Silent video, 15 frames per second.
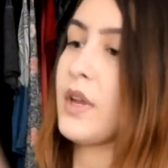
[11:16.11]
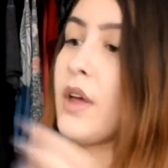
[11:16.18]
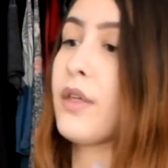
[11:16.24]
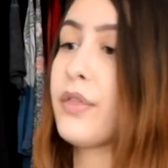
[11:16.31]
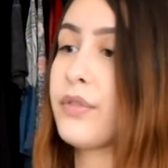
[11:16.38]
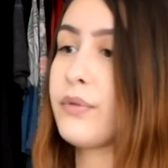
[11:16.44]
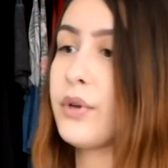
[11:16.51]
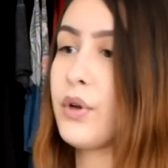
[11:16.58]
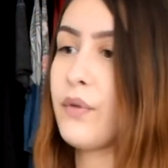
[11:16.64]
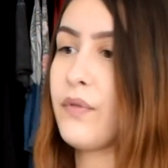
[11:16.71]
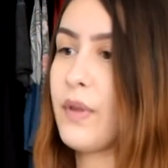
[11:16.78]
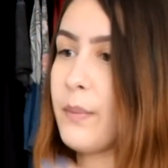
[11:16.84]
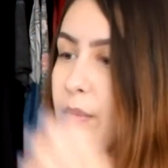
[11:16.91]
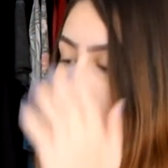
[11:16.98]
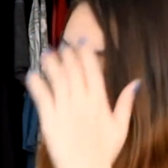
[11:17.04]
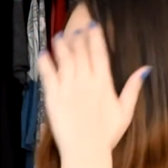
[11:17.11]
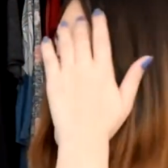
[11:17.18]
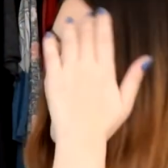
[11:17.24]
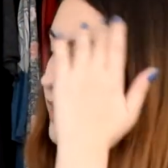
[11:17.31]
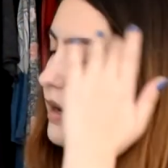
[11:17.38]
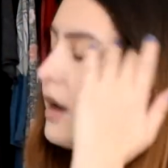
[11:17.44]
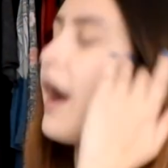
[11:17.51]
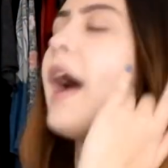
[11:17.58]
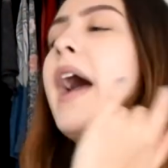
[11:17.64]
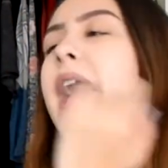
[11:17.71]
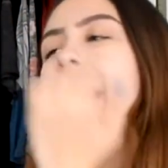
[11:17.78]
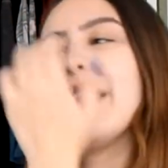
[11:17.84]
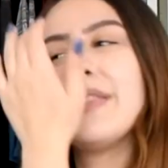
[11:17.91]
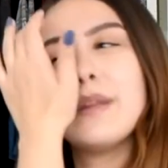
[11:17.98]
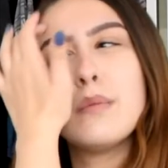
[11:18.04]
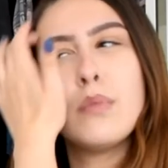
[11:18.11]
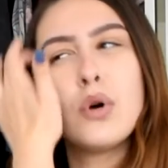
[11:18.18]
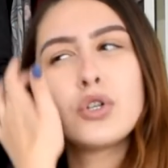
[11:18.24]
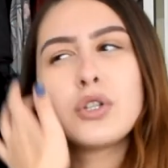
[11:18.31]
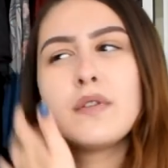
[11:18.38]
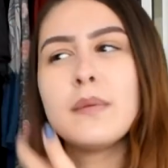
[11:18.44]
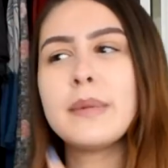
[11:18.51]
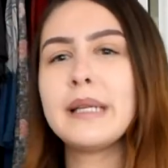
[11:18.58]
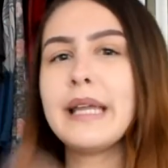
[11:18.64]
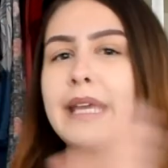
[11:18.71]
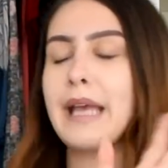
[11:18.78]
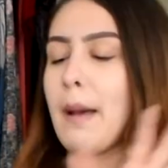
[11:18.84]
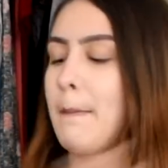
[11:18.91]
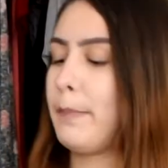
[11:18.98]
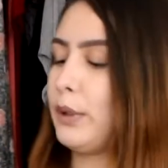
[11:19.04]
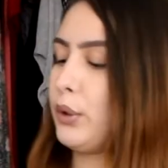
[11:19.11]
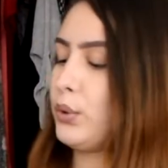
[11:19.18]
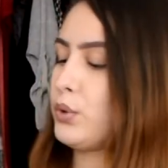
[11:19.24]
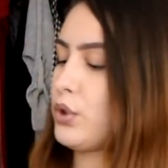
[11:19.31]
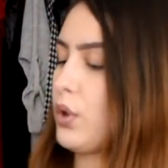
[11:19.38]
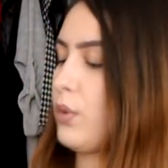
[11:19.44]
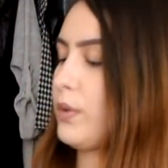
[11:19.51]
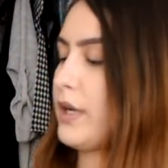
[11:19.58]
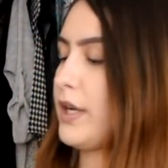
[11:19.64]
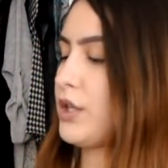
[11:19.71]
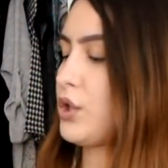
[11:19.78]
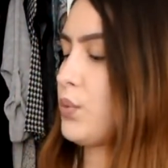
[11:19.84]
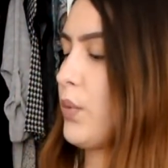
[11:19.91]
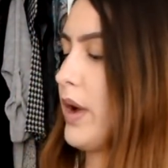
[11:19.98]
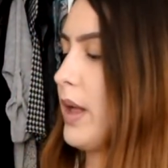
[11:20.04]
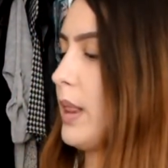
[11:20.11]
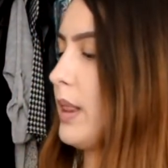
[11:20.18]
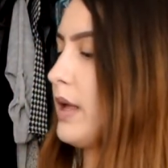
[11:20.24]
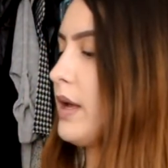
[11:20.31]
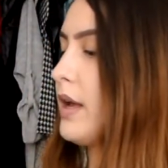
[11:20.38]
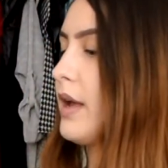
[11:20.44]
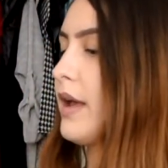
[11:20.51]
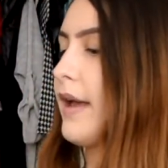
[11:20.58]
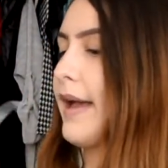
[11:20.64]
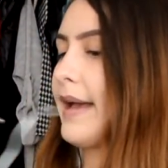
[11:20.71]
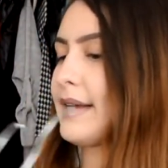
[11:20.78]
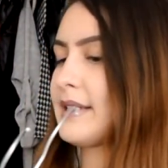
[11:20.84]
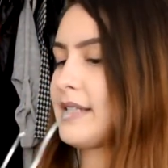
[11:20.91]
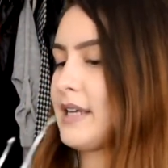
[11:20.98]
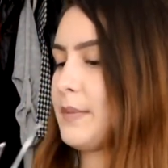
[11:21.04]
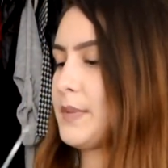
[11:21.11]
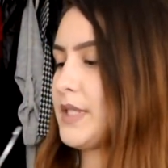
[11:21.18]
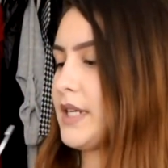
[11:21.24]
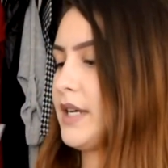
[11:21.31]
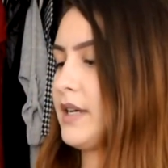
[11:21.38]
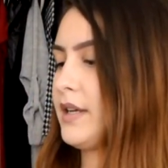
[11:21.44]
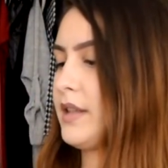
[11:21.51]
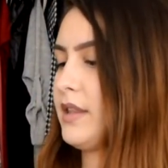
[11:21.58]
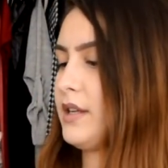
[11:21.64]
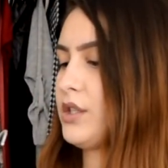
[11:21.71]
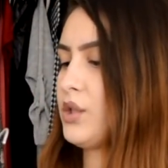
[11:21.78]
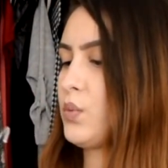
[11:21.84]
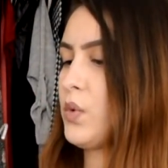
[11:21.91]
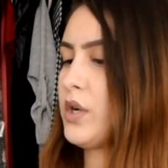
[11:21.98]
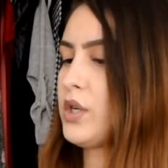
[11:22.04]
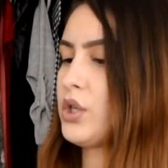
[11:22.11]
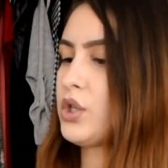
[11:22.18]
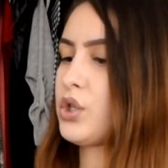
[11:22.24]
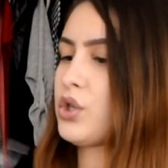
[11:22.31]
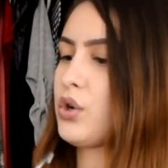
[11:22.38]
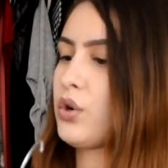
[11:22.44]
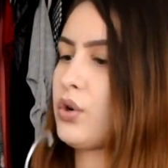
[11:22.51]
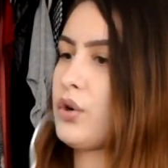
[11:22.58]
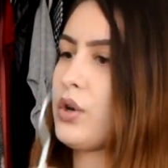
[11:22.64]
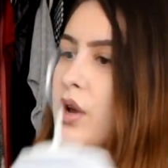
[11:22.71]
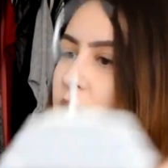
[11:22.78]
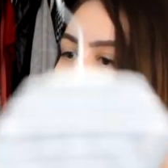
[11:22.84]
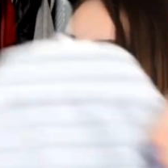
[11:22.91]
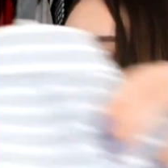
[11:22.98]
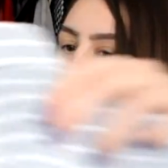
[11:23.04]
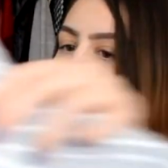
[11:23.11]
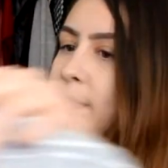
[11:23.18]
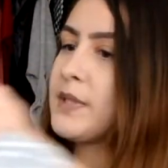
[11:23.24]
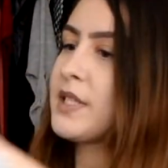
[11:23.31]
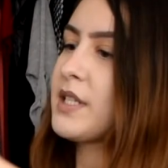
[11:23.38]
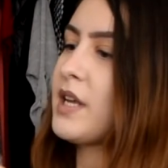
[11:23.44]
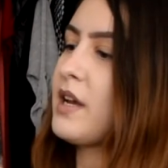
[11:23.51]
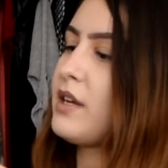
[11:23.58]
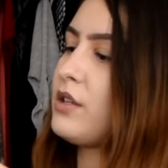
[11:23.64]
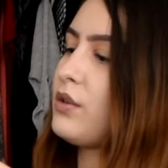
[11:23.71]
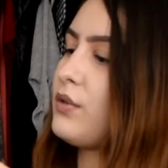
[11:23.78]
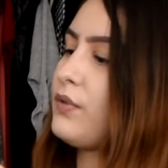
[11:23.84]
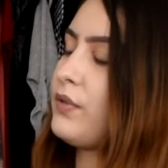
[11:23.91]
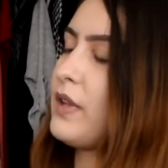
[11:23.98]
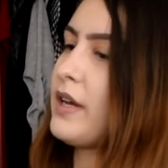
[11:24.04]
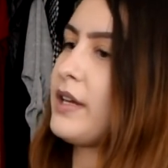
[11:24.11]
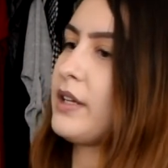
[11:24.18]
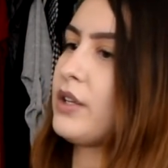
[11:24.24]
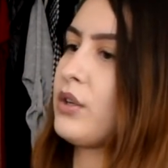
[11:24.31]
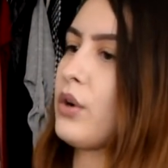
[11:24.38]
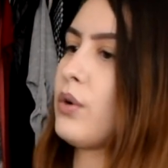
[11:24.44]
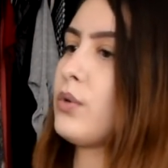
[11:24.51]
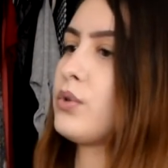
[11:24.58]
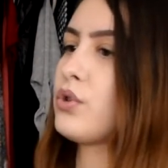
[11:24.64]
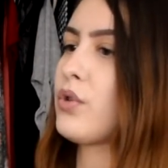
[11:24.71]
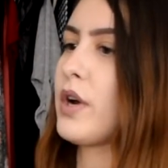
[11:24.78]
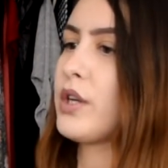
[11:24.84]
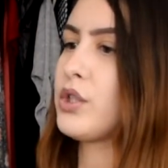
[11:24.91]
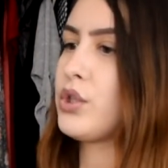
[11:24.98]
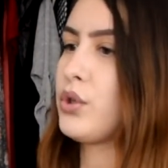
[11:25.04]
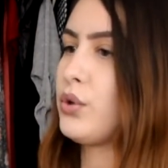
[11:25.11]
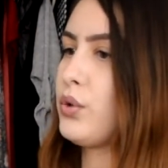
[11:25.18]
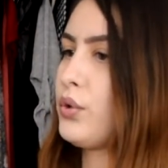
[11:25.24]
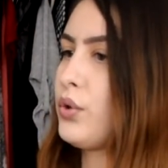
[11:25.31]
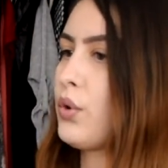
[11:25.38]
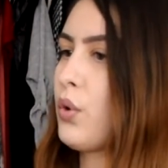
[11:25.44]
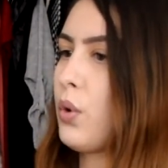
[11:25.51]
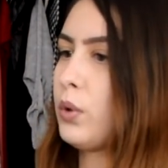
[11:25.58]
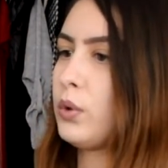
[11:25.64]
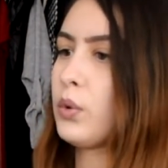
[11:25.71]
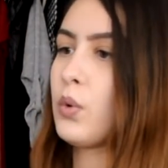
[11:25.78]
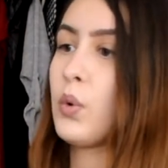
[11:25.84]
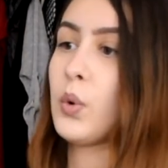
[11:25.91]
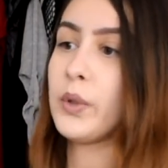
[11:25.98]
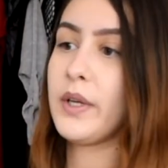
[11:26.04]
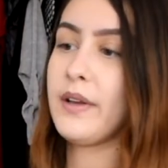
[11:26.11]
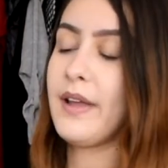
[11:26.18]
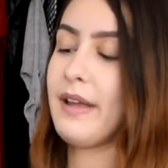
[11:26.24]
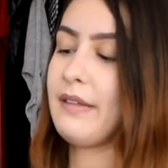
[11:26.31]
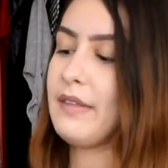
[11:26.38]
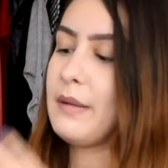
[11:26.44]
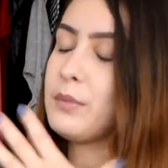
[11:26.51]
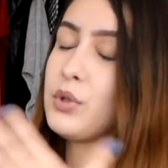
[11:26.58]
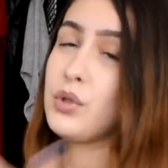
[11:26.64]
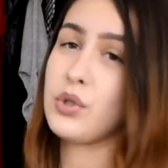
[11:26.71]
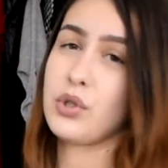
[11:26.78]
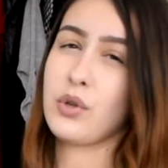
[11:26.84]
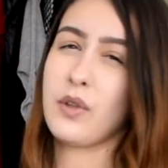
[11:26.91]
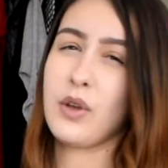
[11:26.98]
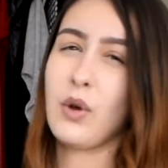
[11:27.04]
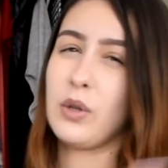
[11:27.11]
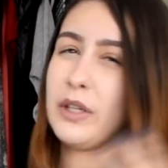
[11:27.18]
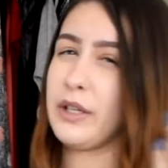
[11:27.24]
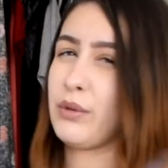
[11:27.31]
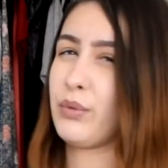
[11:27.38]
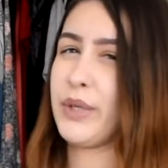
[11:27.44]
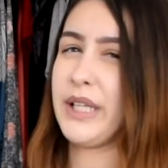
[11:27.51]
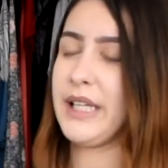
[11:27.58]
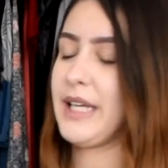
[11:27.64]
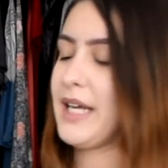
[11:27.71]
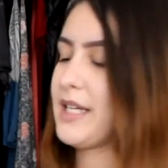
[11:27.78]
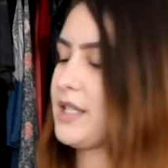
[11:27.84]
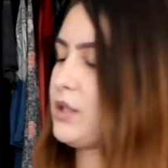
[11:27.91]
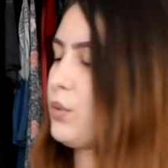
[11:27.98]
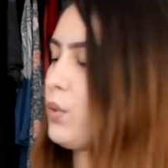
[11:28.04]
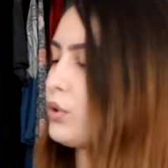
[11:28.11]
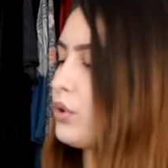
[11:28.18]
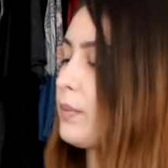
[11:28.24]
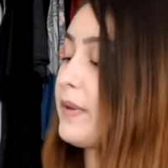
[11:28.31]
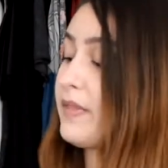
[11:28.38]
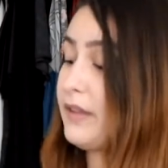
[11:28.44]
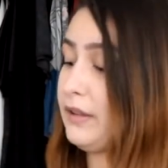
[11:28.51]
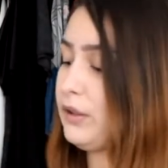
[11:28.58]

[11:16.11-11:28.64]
3 of them right here, and most of them are like blue toned as well, except this one. So I'm just kind of like, you know, trying to color coordinate them so they go like really nice in the wardrobe and they